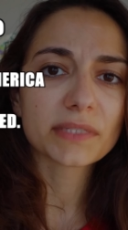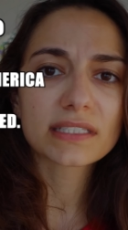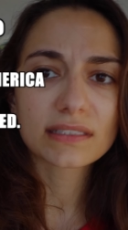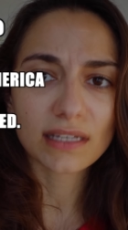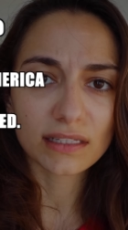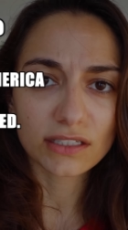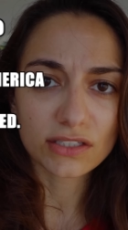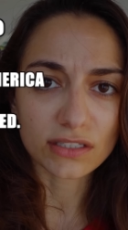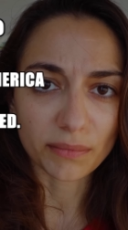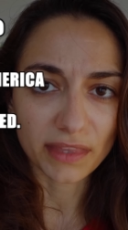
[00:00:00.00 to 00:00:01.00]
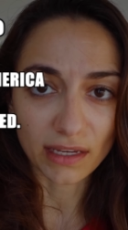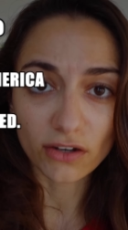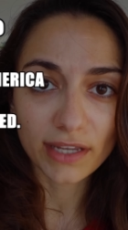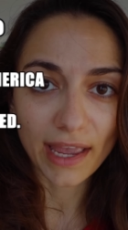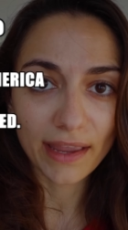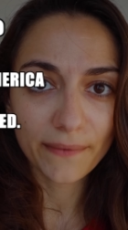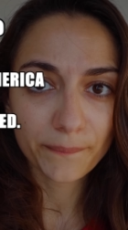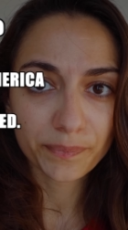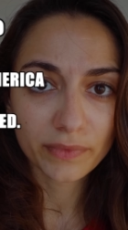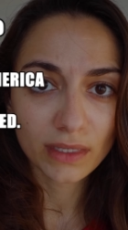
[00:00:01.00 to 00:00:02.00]
me tell you something, okay?
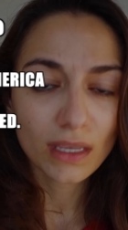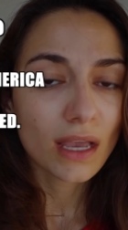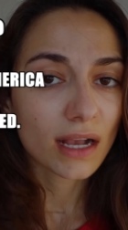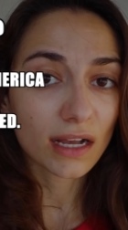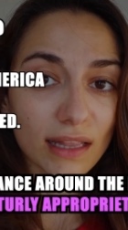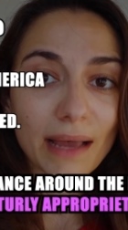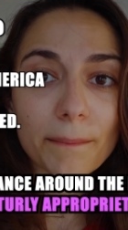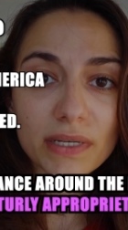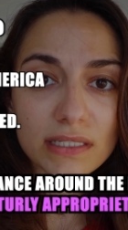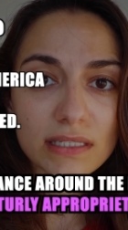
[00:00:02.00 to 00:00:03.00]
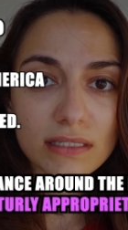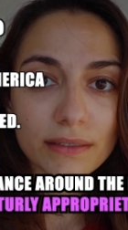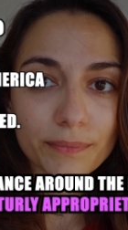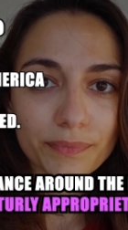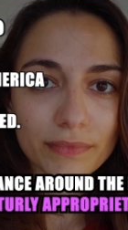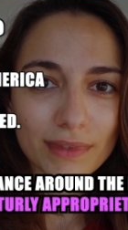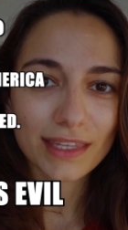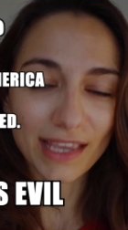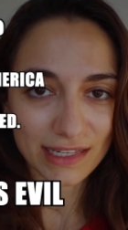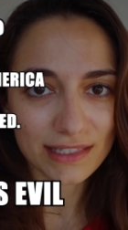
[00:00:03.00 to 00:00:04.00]
Columbus,
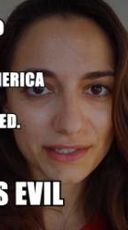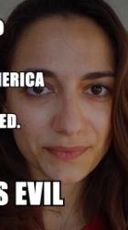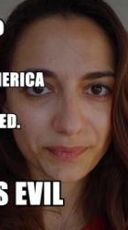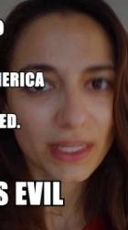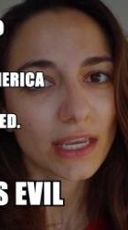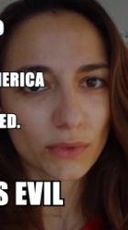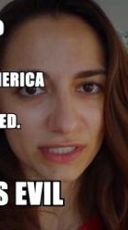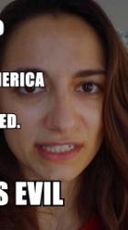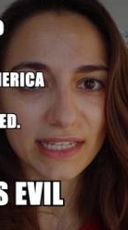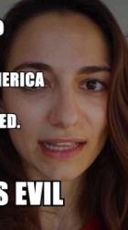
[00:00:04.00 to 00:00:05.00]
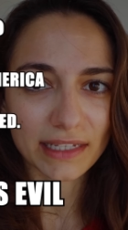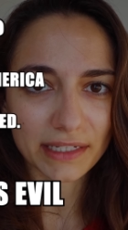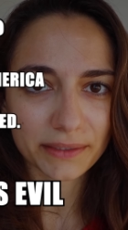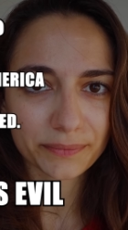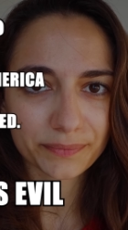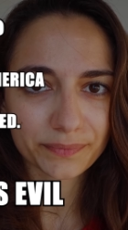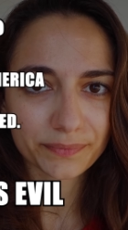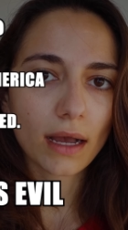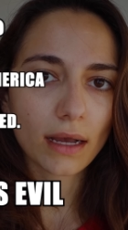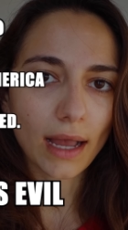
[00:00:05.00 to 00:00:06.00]
yes, he was Italian.
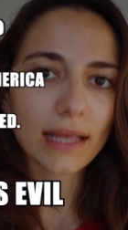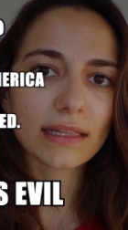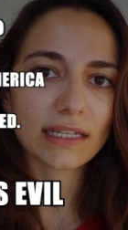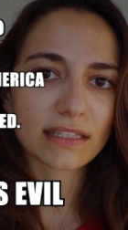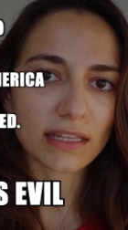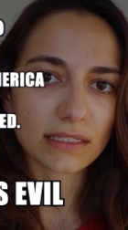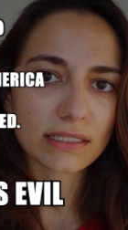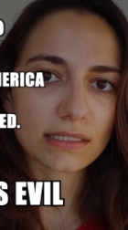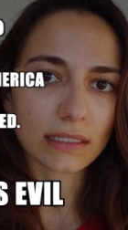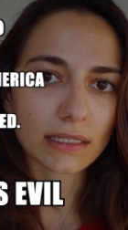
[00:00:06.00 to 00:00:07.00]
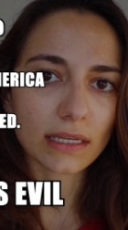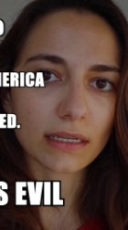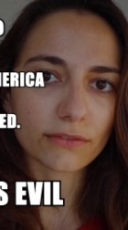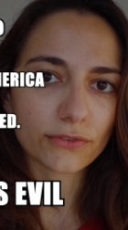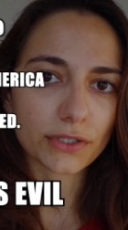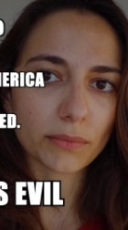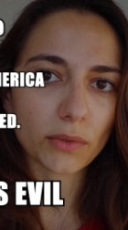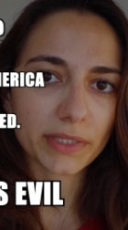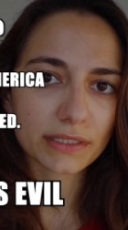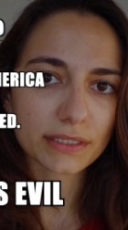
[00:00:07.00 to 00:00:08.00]
I let that sink in for a
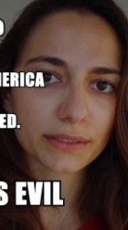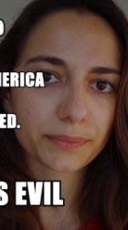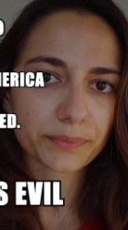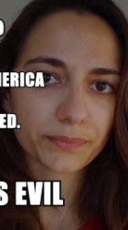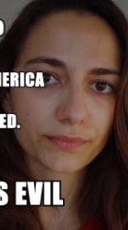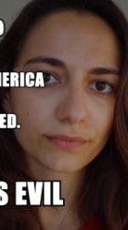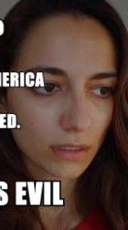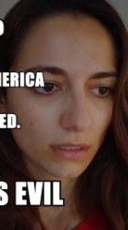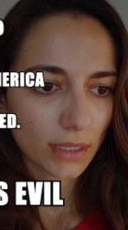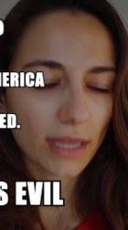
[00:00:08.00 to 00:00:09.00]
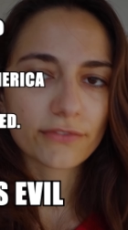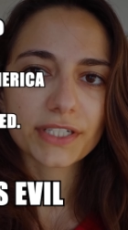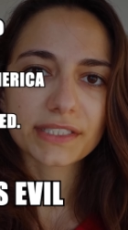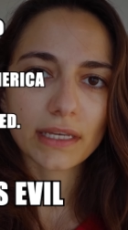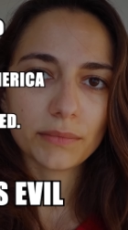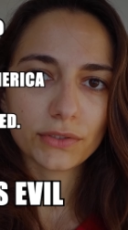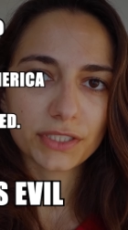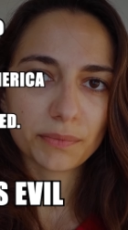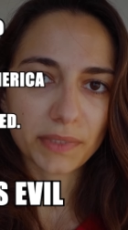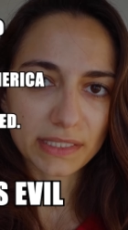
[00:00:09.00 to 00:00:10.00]
moment. Every time you
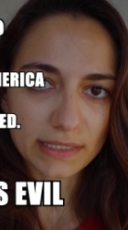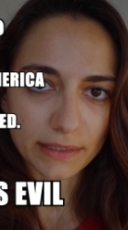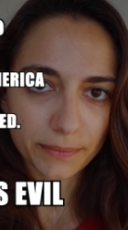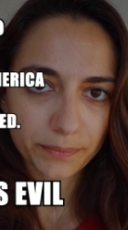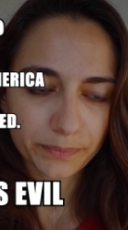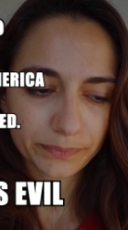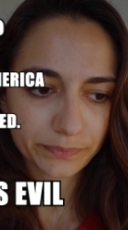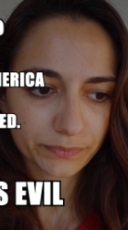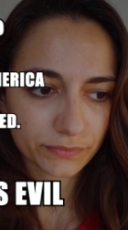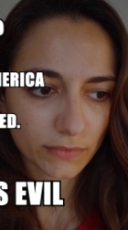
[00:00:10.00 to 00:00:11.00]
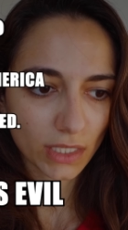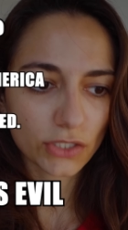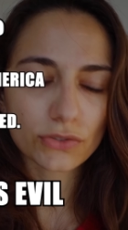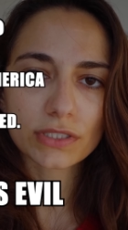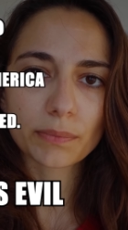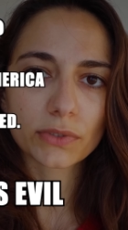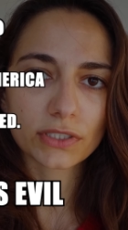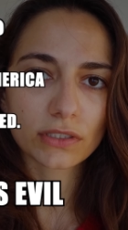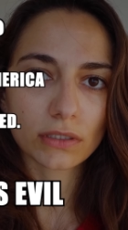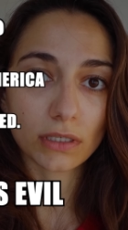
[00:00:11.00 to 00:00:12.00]
eat pizza, you
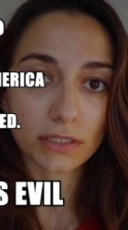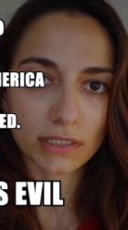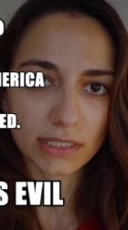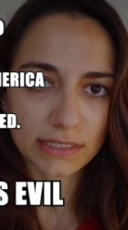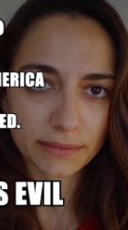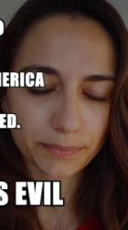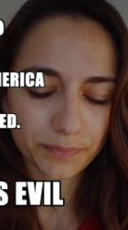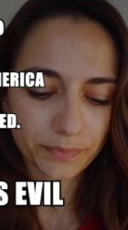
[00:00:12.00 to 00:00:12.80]
support colonialism.